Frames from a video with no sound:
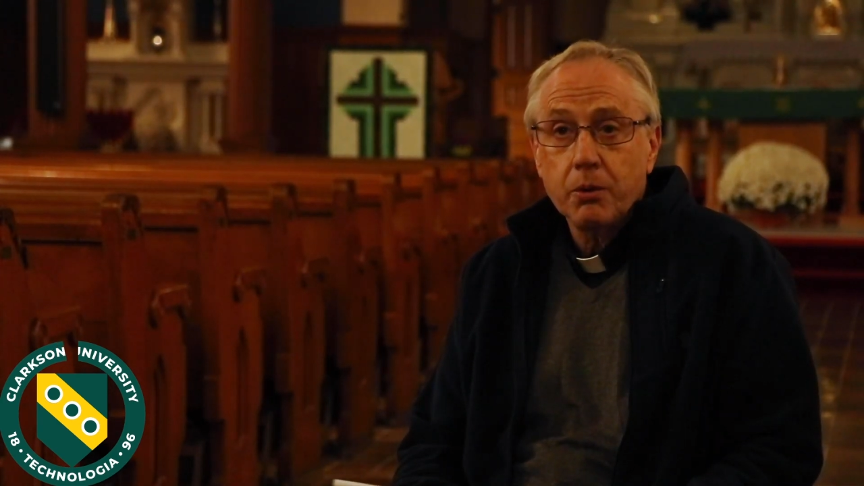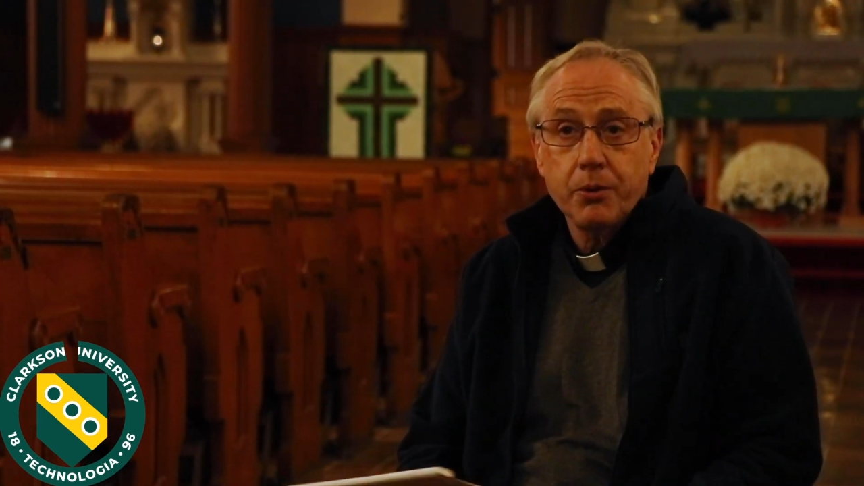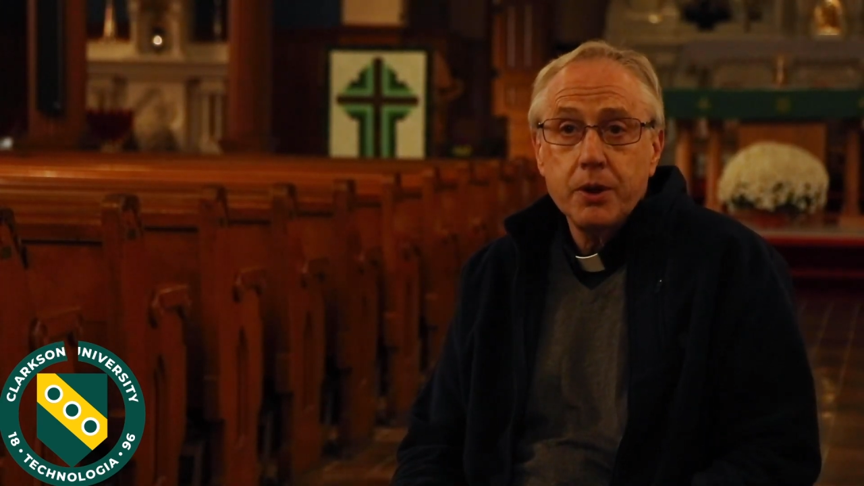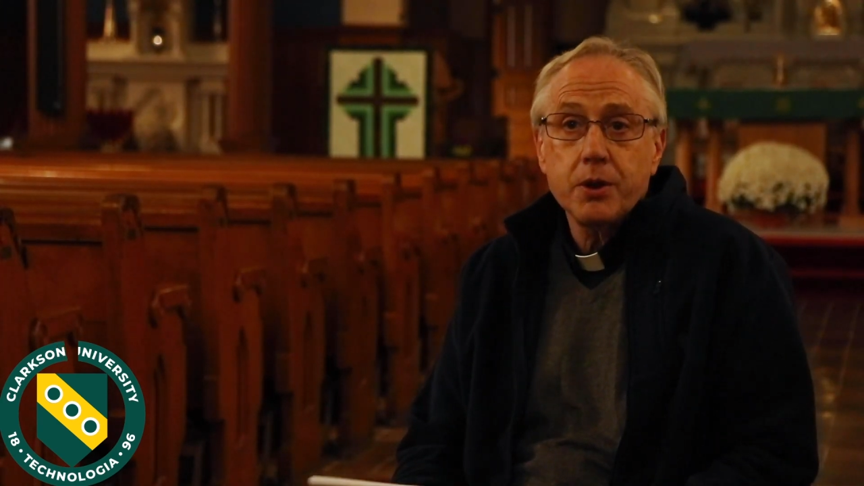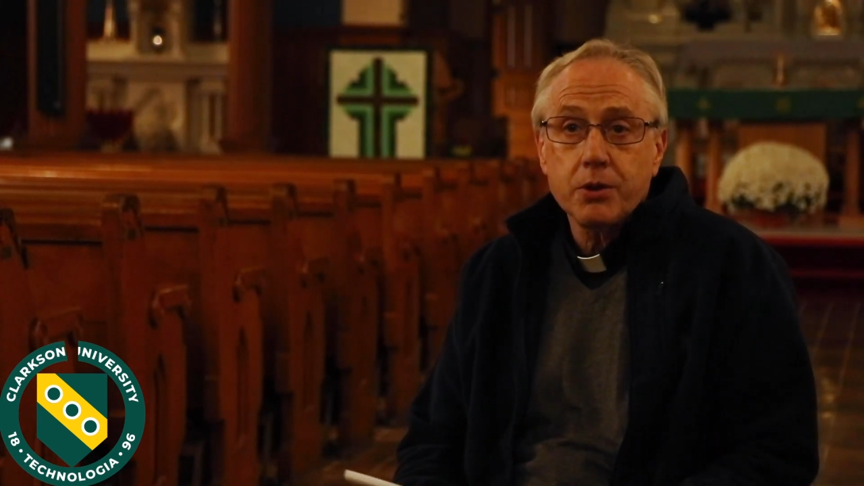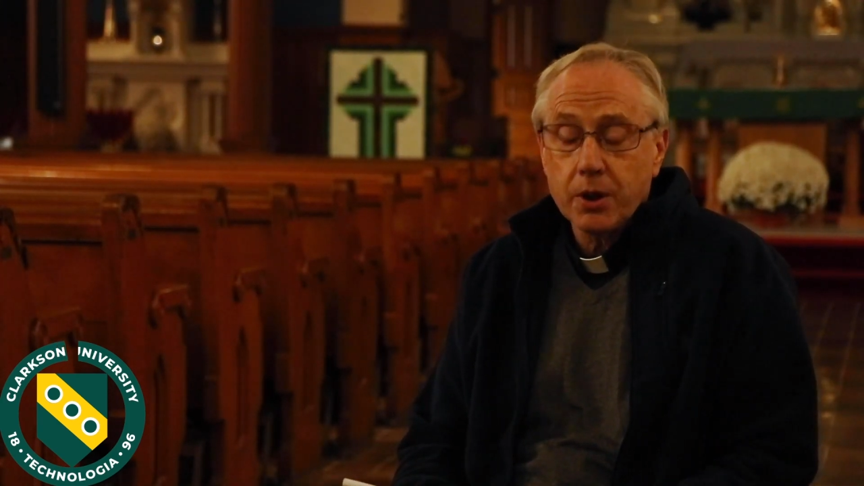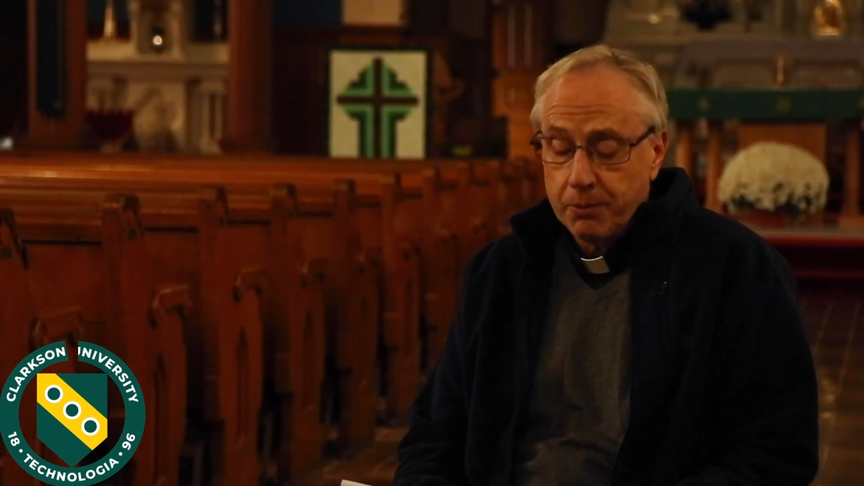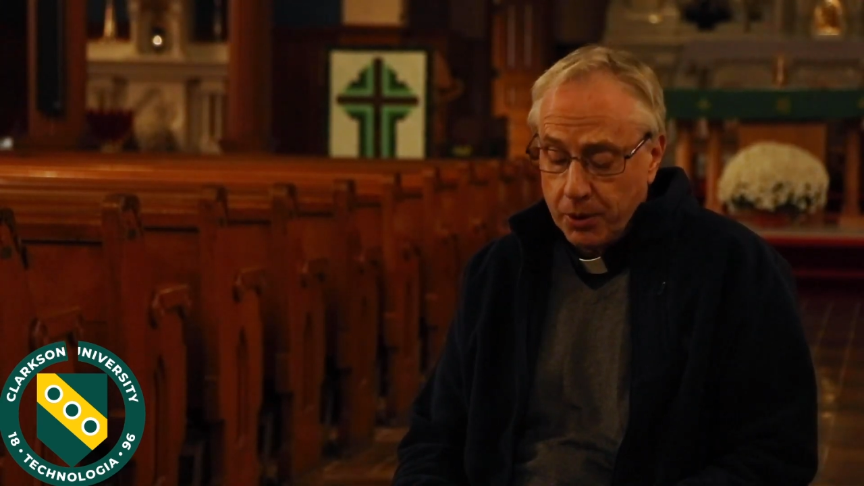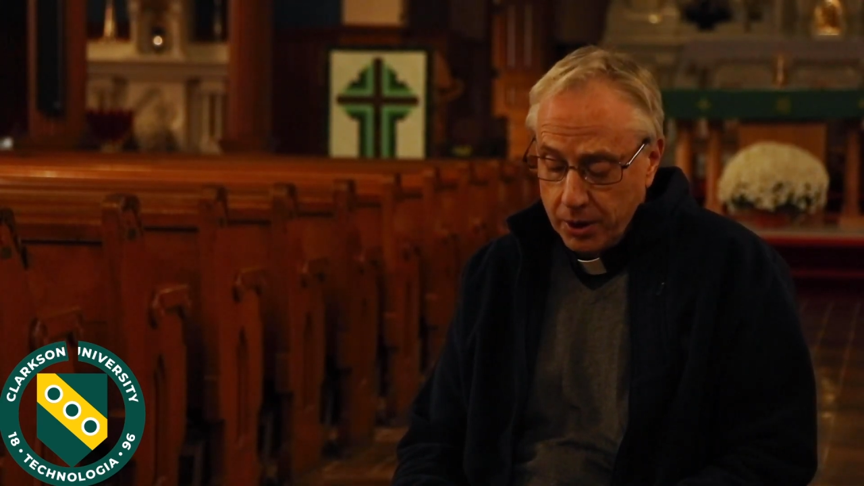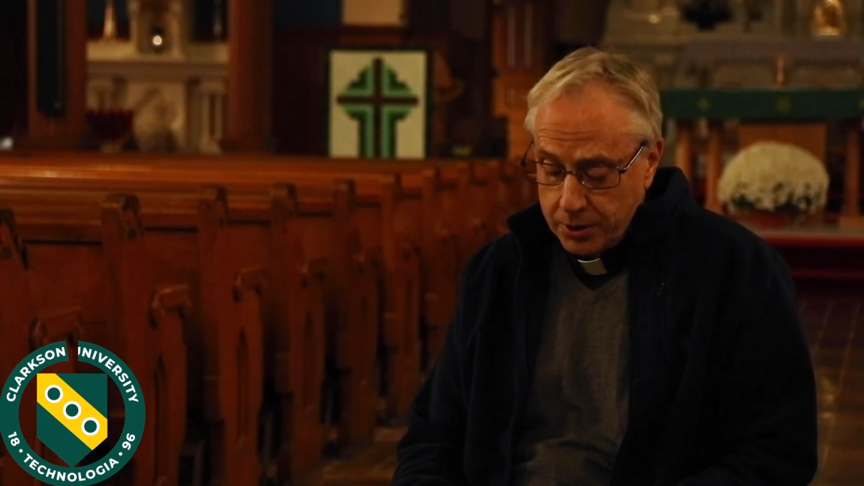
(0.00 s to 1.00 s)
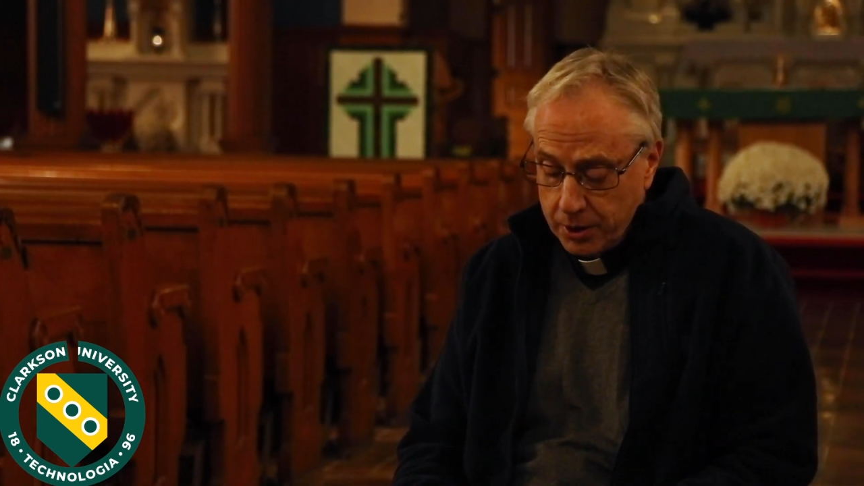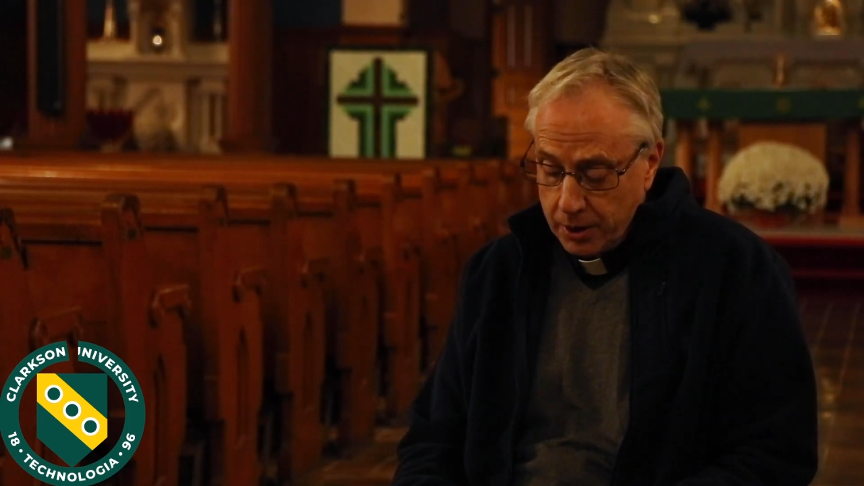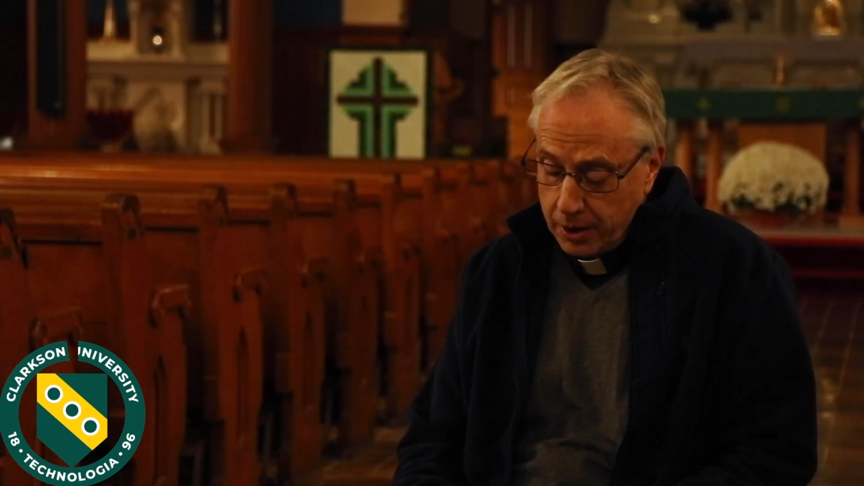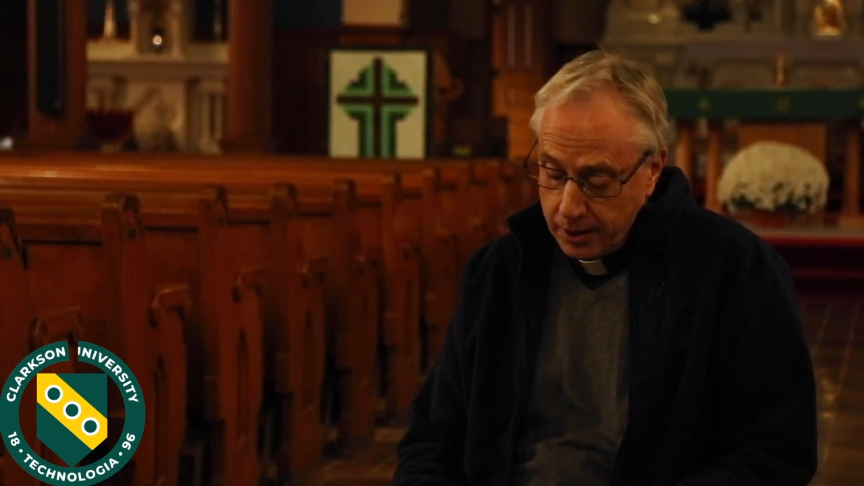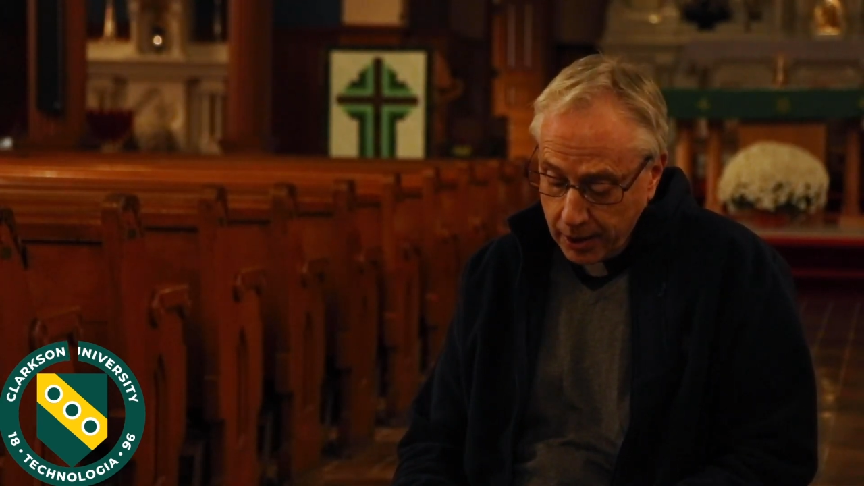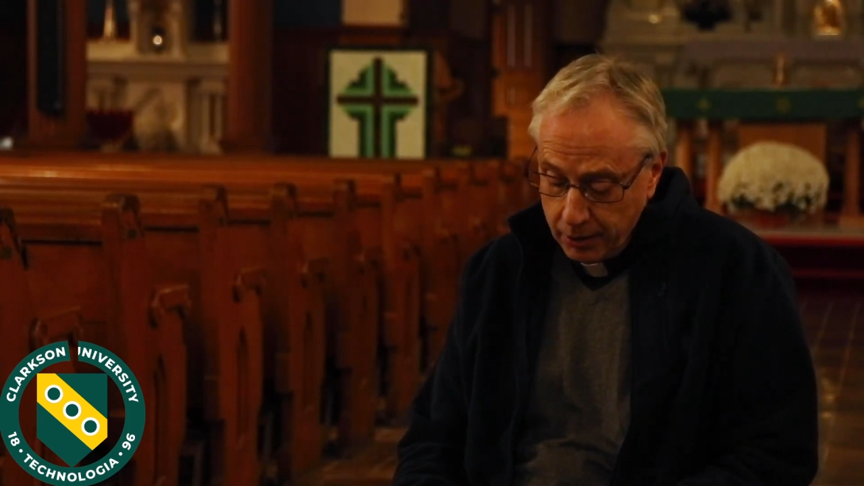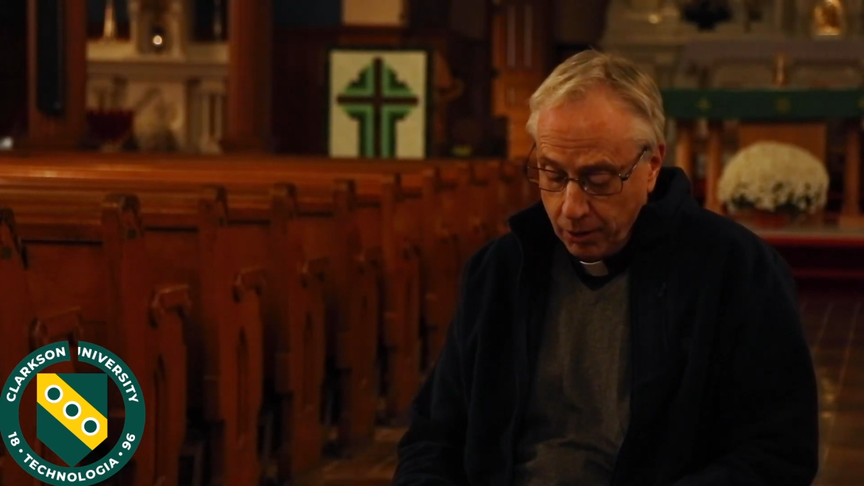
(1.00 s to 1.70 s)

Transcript: These are some thoughts I